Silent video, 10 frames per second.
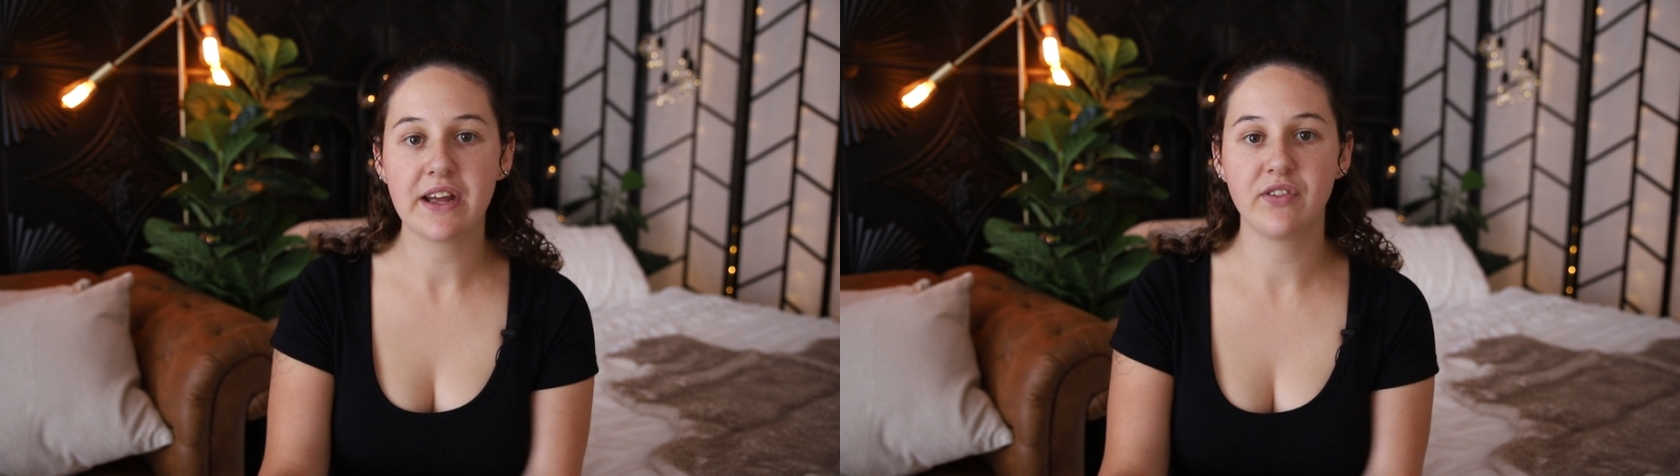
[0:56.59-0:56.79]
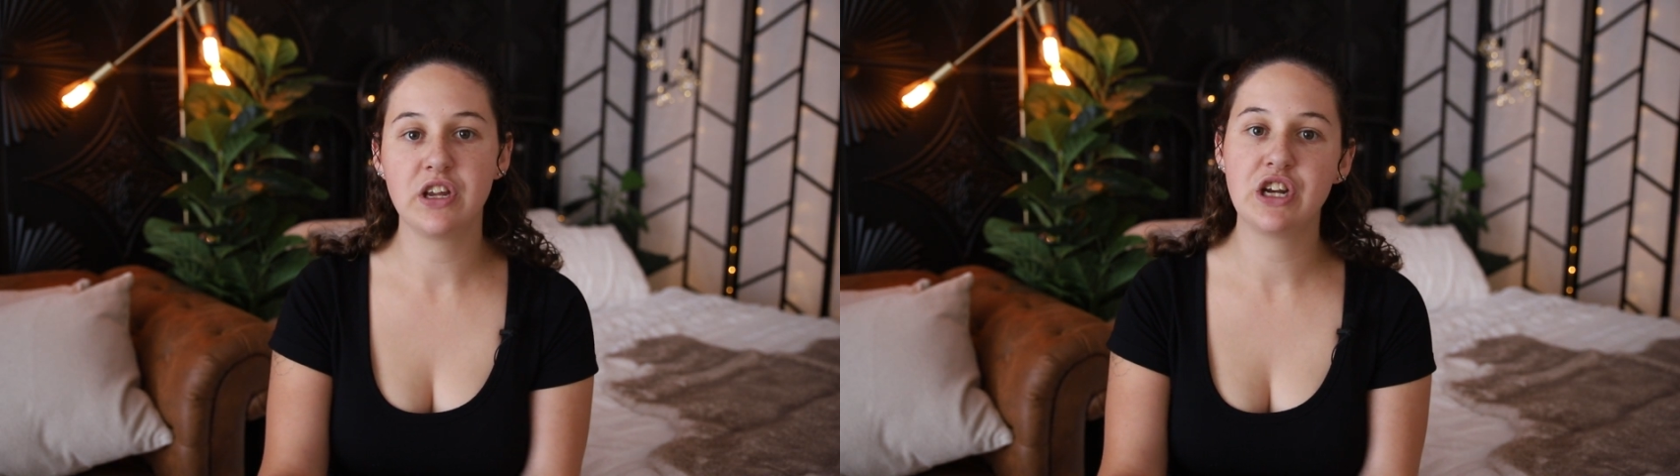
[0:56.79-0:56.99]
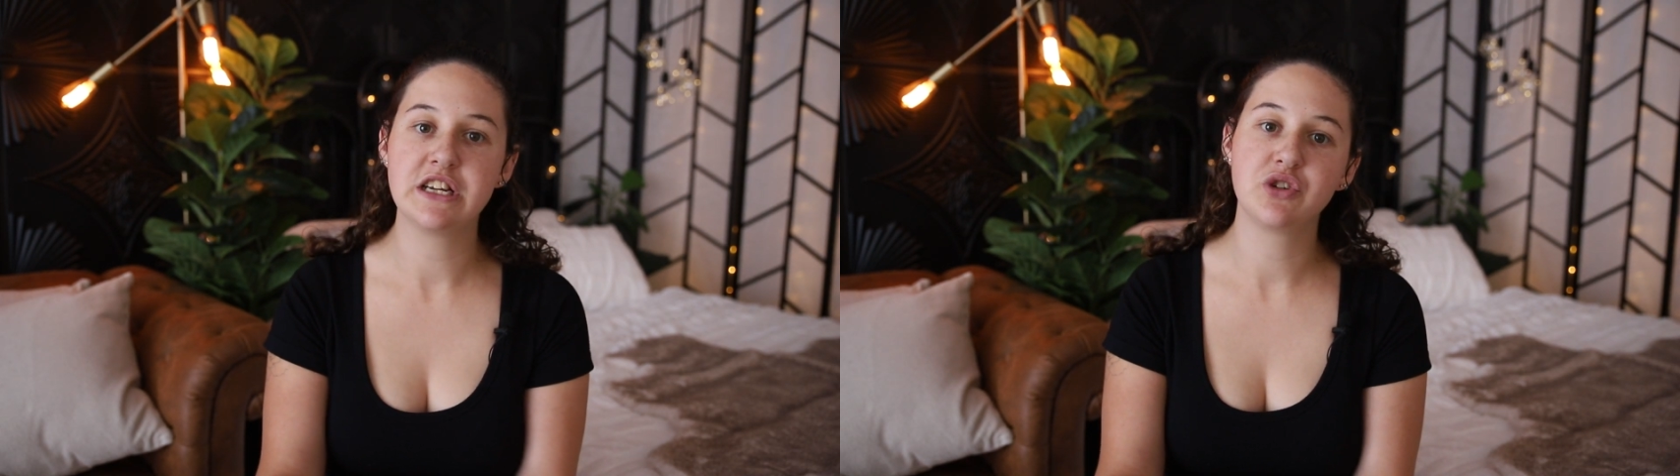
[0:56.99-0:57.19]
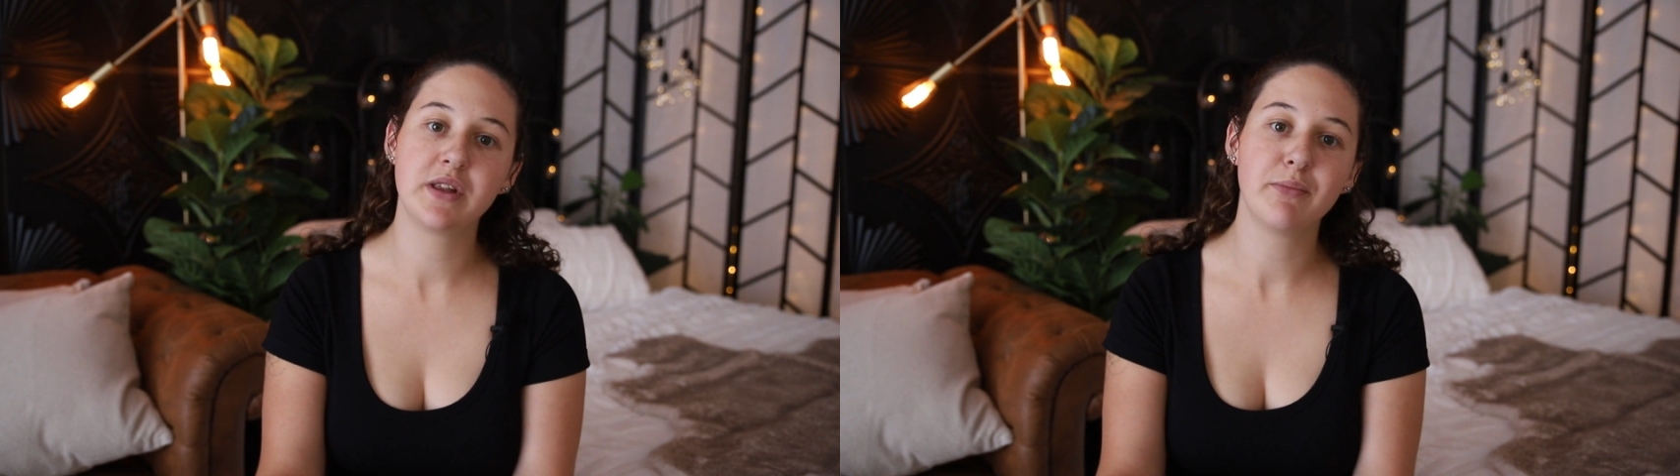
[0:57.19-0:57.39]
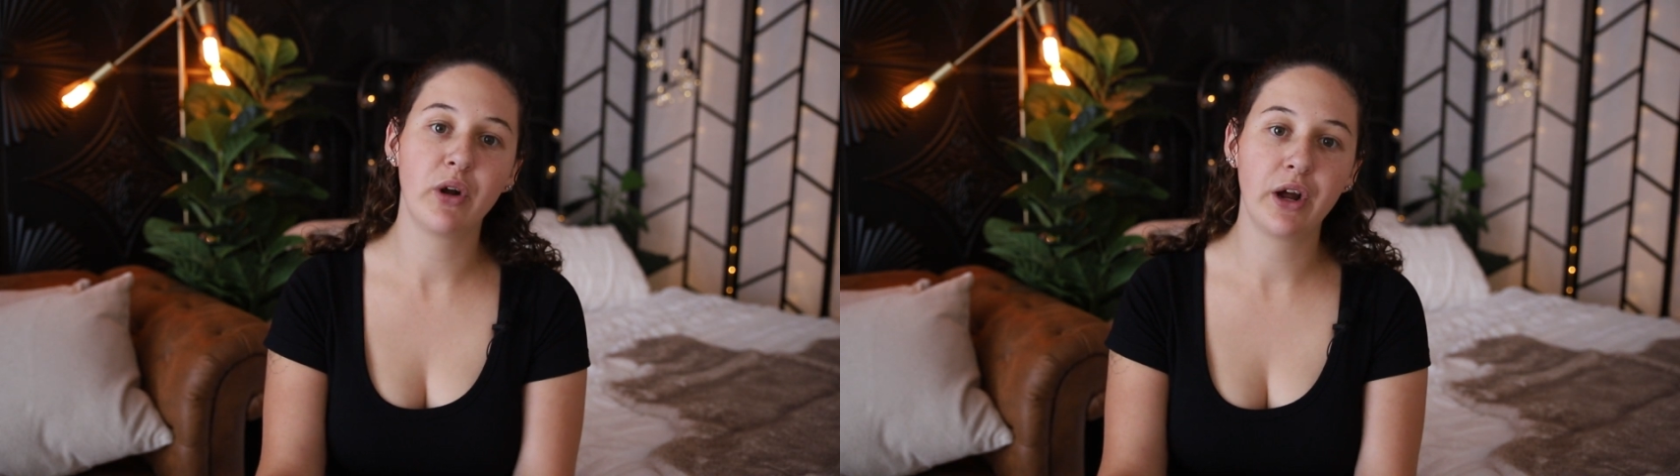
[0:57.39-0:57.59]
If you need to do
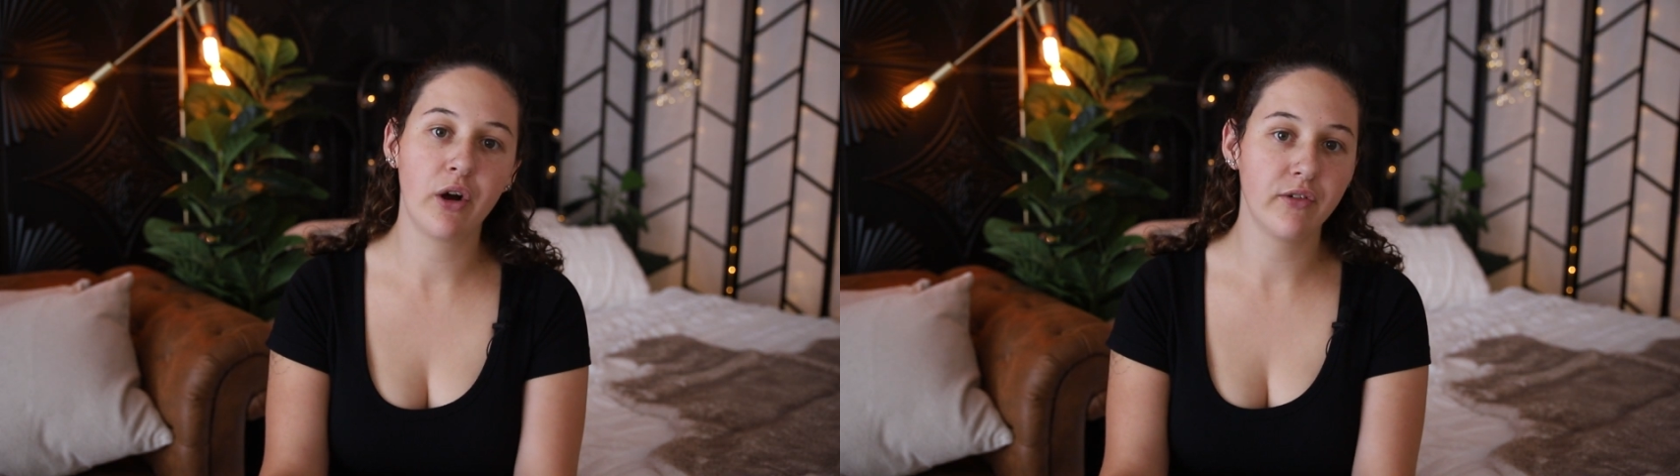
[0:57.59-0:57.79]
it the morning